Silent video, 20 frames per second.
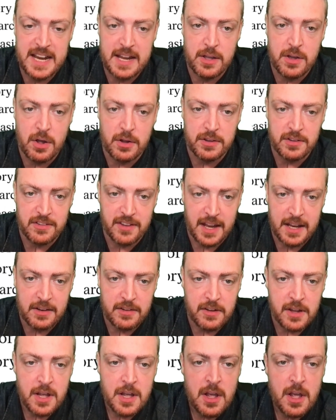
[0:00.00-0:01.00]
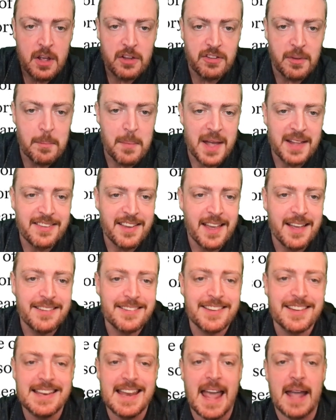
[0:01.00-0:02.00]
content. So Meta has
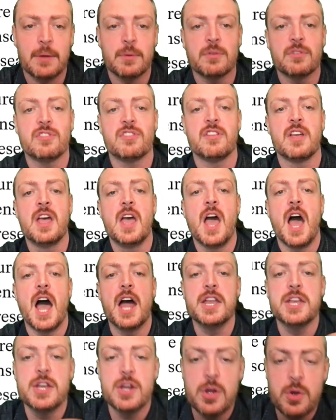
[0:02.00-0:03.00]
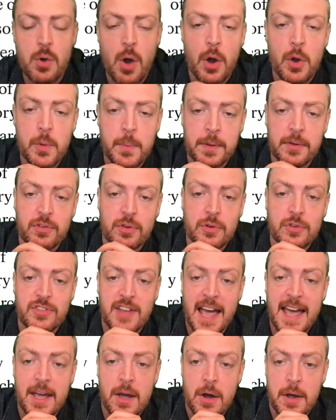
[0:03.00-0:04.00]
announced a new open source
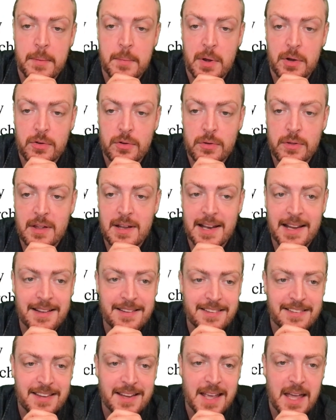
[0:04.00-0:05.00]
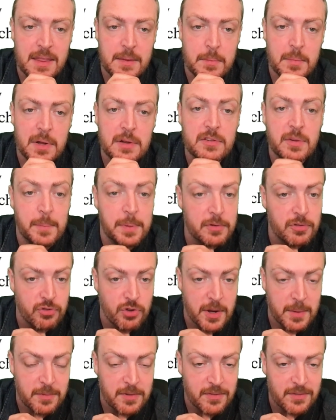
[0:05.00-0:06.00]
AI model that links together multiple
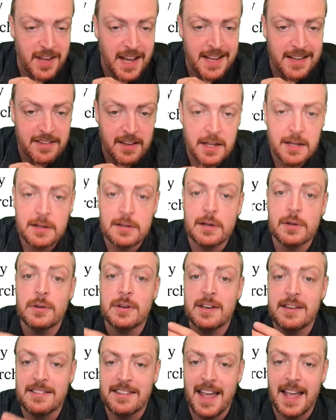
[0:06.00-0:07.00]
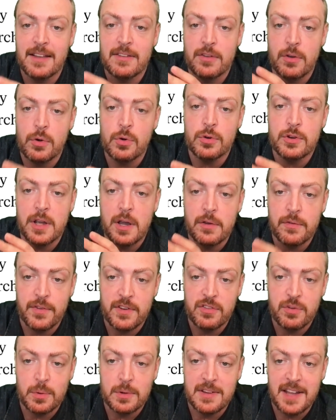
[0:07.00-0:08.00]
streams of data, including text, audio,
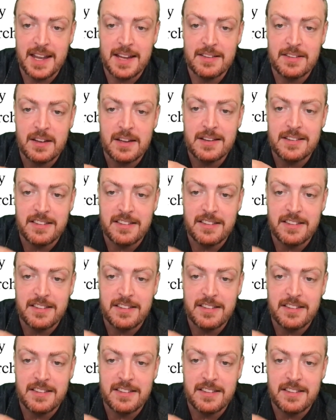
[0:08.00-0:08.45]
visual data,